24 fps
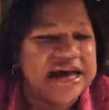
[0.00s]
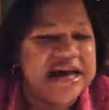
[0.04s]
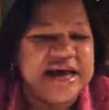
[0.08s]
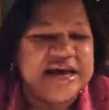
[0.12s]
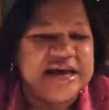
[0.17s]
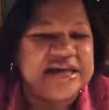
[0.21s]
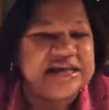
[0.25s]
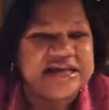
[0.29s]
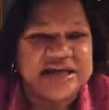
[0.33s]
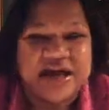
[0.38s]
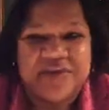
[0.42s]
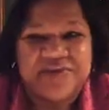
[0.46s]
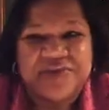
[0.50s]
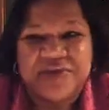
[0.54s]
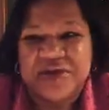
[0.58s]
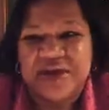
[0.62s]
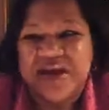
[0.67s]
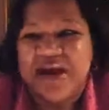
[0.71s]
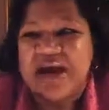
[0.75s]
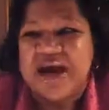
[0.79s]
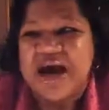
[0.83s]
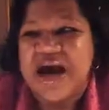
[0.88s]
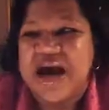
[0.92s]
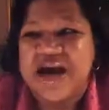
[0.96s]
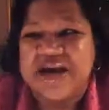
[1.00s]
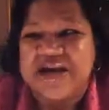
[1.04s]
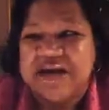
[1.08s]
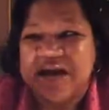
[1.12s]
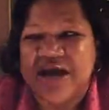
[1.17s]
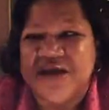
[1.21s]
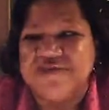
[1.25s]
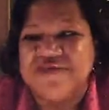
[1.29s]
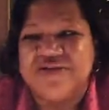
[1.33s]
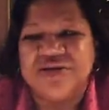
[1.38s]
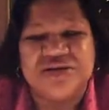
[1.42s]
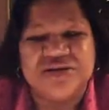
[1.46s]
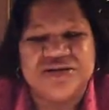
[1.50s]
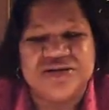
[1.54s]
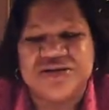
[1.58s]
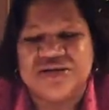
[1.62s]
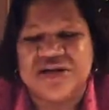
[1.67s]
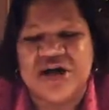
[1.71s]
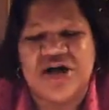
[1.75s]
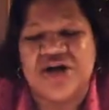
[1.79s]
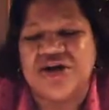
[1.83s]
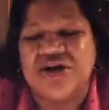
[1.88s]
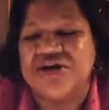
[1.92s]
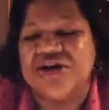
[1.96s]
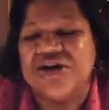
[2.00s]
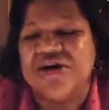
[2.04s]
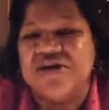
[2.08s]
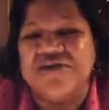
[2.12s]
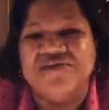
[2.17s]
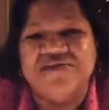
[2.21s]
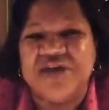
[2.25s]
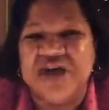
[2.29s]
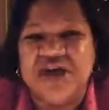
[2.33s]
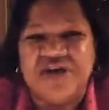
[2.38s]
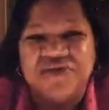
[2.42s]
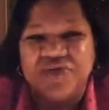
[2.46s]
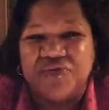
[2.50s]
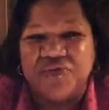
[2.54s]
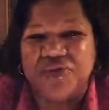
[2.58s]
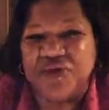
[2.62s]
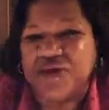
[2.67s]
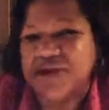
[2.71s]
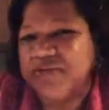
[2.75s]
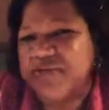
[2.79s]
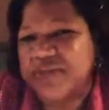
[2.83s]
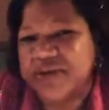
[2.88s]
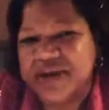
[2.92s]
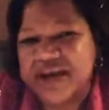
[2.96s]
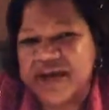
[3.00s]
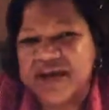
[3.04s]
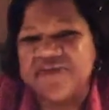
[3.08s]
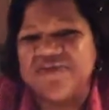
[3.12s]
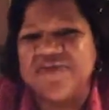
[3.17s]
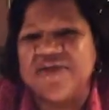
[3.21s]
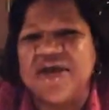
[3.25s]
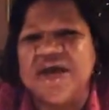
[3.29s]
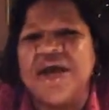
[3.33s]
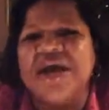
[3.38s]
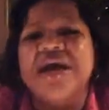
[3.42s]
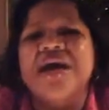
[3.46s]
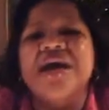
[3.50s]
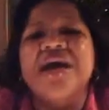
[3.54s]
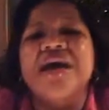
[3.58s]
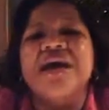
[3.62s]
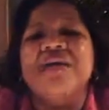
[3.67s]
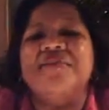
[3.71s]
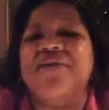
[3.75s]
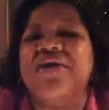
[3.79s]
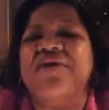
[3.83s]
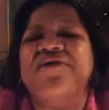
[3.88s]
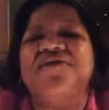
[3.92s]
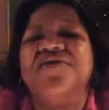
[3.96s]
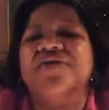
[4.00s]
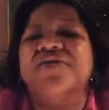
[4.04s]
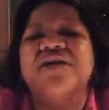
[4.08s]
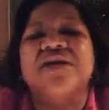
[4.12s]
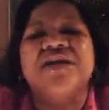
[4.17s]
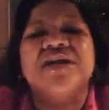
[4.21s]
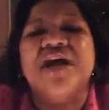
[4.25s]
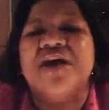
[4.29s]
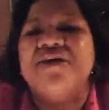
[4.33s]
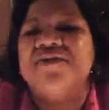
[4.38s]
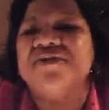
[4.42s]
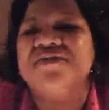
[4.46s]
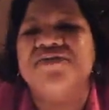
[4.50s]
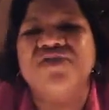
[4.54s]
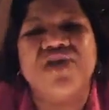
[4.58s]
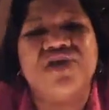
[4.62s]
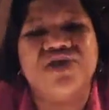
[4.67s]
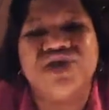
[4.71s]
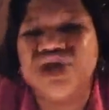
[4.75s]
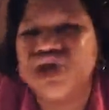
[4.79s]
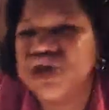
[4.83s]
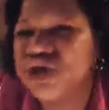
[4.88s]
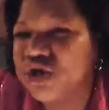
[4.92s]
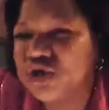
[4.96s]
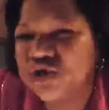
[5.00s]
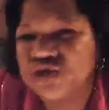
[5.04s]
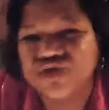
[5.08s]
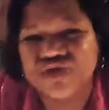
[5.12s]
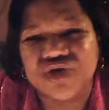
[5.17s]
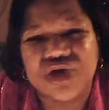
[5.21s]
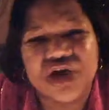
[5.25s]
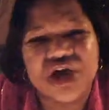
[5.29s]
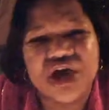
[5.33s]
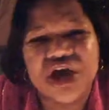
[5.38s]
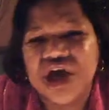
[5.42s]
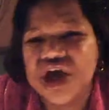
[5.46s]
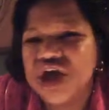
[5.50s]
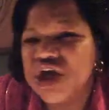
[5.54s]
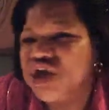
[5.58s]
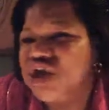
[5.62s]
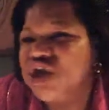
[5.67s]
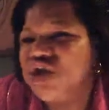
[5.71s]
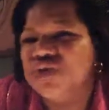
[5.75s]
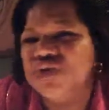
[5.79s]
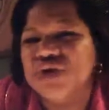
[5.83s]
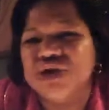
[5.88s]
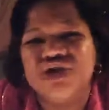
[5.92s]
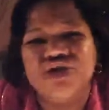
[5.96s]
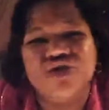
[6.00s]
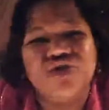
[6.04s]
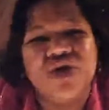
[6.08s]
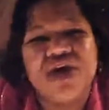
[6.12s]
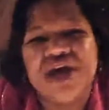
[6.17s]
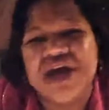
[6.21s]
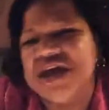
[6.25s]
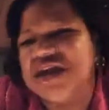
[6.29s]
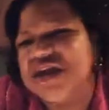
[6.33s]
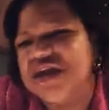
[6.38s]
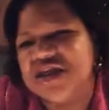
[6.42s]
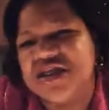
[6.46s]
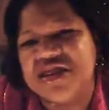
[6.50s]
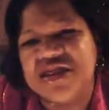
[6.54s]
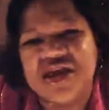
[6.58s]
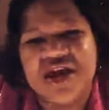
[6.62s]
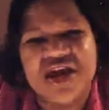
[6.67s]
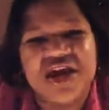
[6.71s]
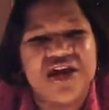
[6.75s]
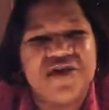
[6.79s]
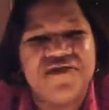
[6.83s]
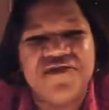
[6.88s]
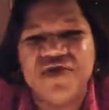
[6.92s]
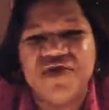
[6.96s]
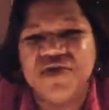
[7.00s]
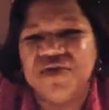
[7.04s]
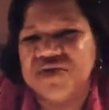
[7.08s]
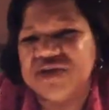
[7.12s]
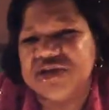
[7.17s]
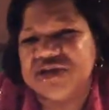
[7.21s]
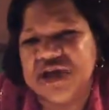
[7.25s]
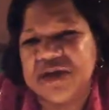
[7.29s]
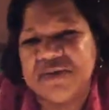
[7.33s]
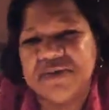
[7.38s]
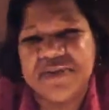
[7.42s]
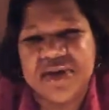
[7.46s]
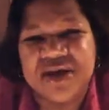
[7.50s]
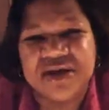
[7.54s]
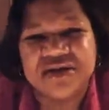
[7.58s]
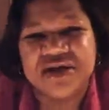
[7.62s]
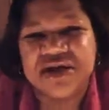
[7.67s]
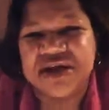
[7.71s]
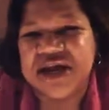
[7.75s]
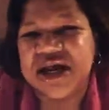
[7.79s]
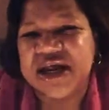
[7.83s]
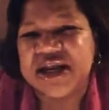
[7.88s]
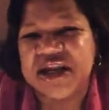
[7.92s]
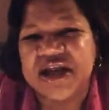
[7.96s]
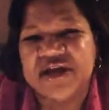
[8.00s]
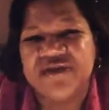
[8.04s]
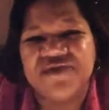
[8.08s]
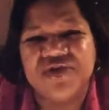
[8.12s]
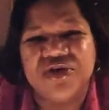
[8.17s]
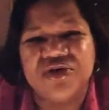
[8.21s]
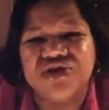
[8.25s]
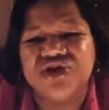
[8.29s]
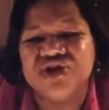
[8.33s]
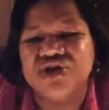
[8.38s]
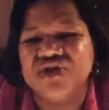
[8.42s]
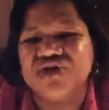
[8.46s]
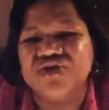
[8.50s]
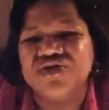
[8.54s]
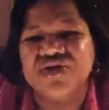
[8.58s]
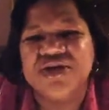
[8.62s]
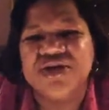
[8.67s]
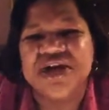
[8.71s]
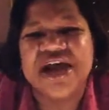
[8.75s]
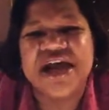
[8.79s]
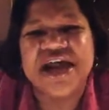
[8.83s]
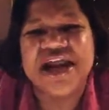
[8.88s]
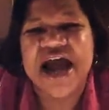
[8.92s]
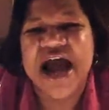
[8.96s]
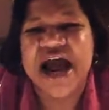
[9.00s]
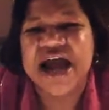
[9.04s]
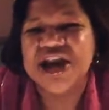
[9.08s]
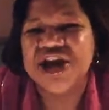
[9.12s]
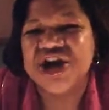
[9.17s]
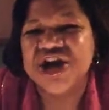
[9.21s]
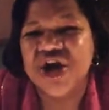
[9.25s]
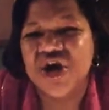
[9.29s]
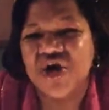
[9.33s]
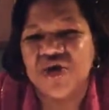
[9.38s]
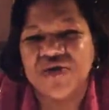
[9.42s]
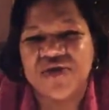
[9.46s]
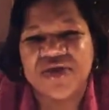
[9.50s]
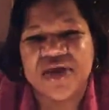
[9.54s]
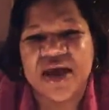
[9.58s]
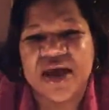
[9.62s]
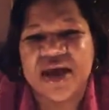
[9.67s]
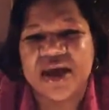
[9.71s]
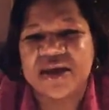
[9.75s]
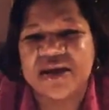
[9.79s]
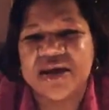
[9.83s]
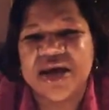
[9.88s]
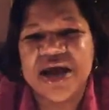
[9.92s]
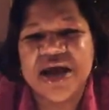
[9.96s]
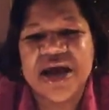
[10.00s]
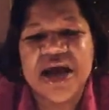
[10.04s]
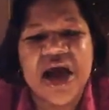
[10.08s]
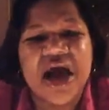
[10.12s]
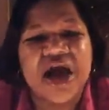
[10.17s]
I said, something that I never thought of, never really believed in. But for the love of your children, you would do anything if you was a mother that loved your children, and I know that.